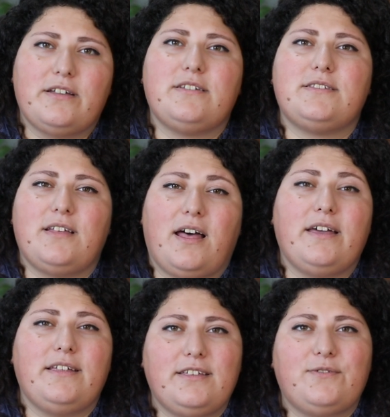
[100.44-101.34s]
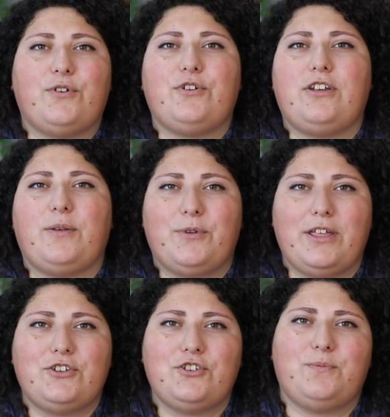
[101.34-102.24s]
is a high need for
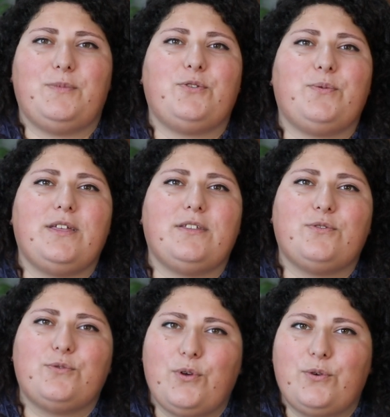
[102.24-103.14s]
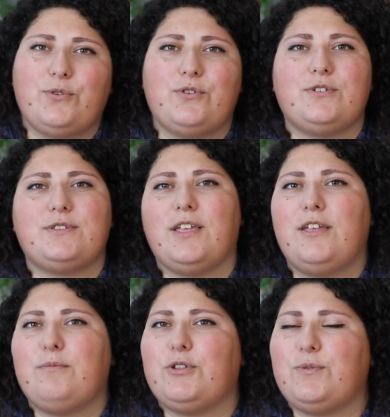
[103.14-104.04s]
collaboration between donors,
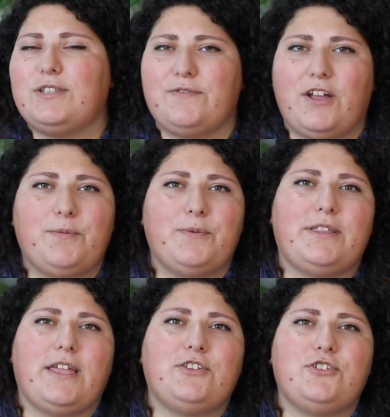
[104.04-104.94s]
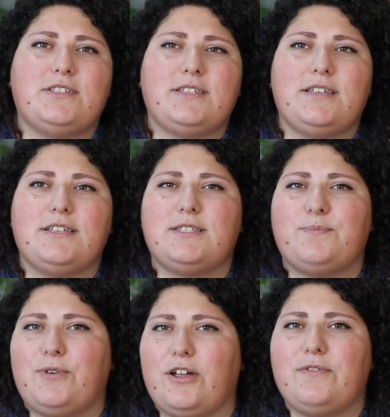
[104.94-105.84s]
between development agencies,
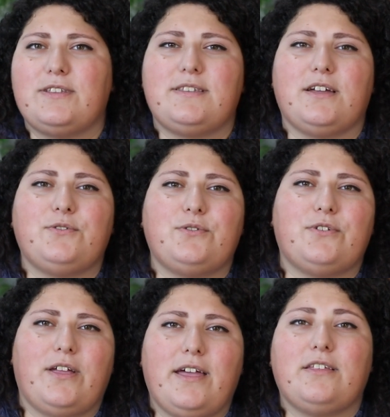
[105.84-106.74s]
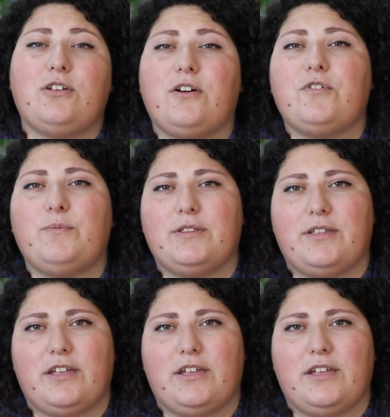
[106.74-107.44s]
private sector, and government